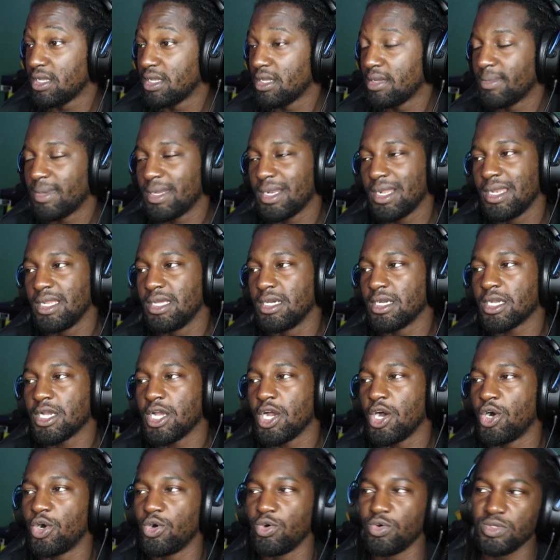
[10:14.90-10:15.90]
but it looked
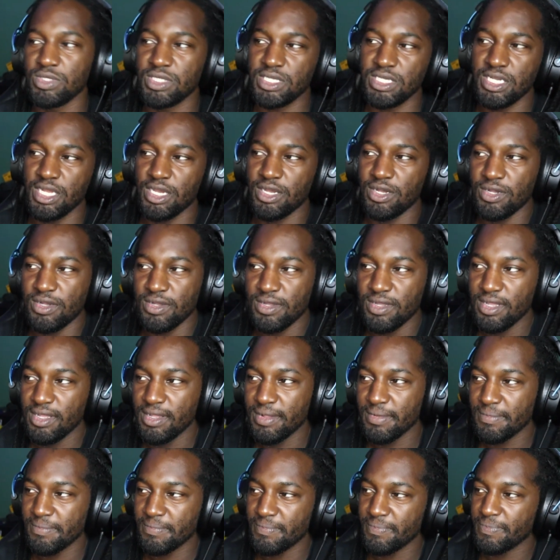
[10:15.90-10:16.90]
cozy though. Hey, Bree,
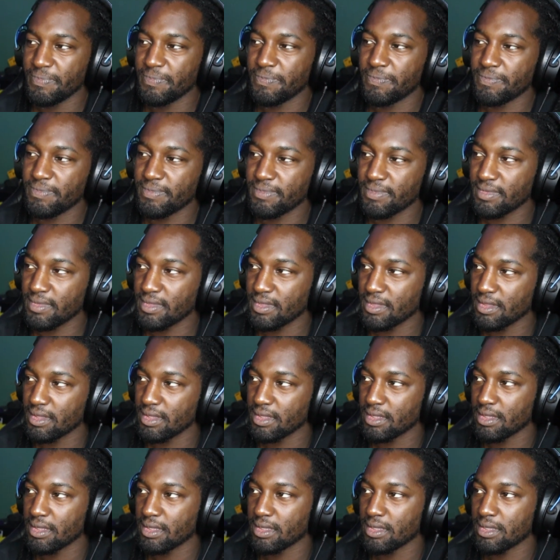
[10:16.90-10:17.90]
is this your room? No,
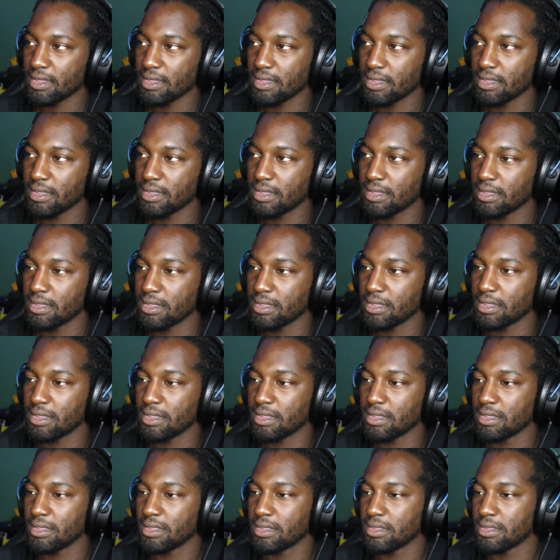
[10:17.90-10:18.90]
it's Kai's. That's Kai's
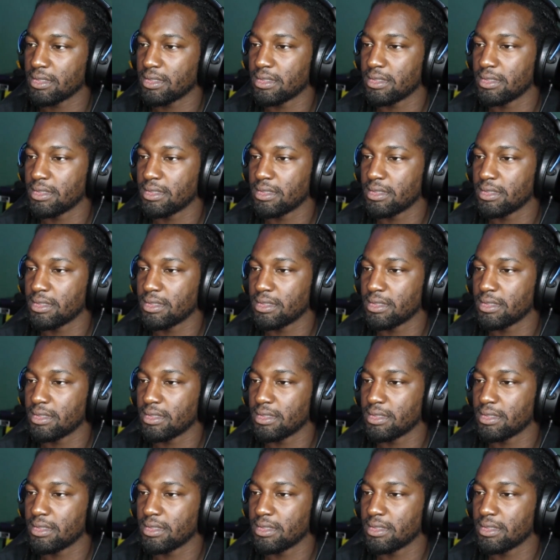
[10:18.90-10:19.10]
shit? Yeah.